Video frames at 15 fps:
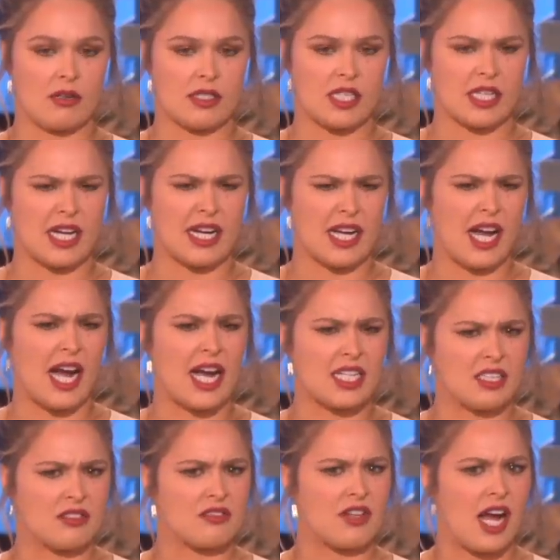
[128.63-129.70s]
to kind of
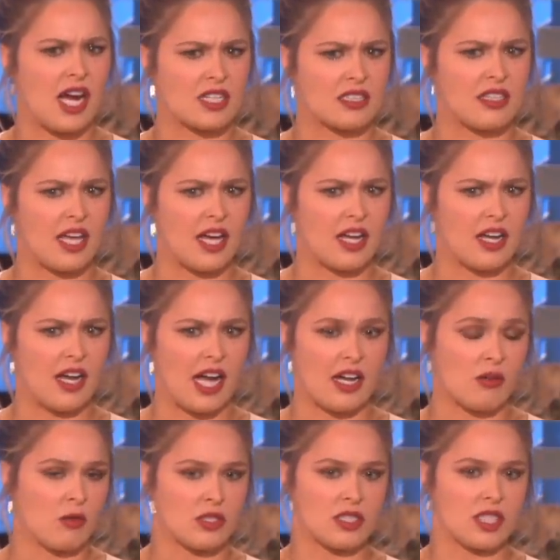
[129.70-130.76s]
hide the fact that
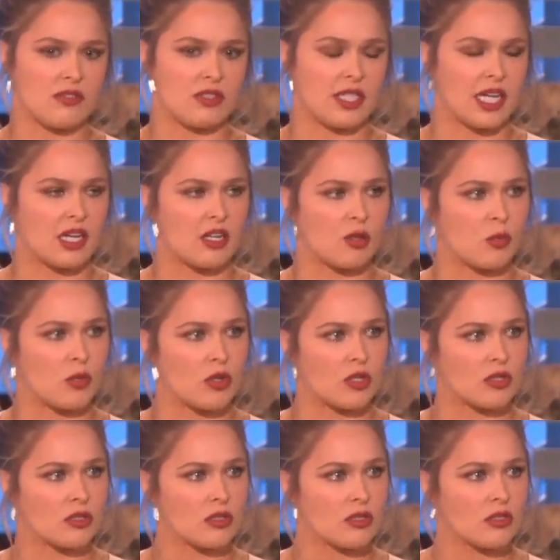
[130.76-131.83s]
I wasn't even there anymore.